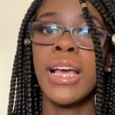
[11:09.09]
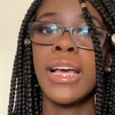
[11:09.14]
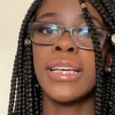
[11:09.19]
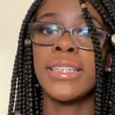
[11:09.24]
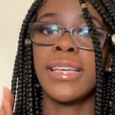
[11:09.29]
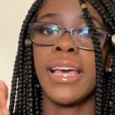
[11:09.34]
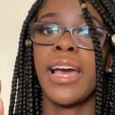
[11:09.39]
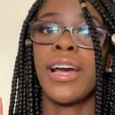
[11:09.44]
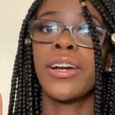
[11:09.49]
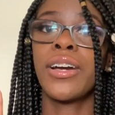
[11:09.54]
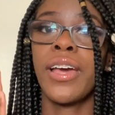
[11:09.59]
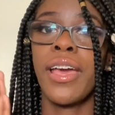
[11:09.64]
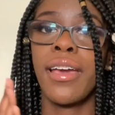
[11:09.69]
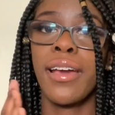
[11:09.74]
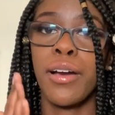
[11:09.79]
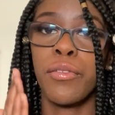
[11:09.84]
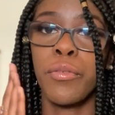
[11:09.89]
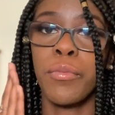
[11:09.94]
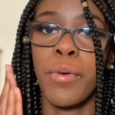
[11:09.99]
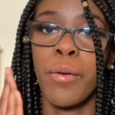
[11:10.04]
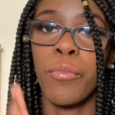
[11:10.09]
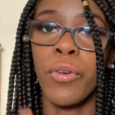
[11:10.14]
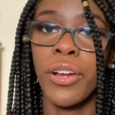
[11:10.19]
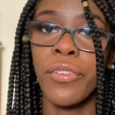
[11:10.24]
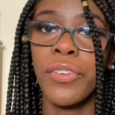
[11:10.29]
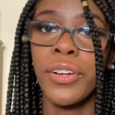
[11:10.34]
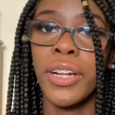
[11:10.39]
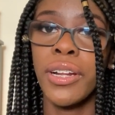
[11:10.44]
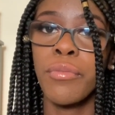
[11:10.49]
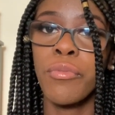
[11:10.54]
say I couldn't hang out with my
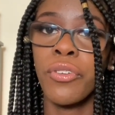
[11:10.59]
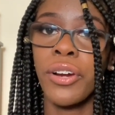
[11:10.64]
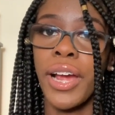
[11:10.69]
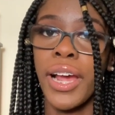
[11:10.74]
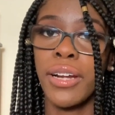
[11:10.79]
boyfriend anymore.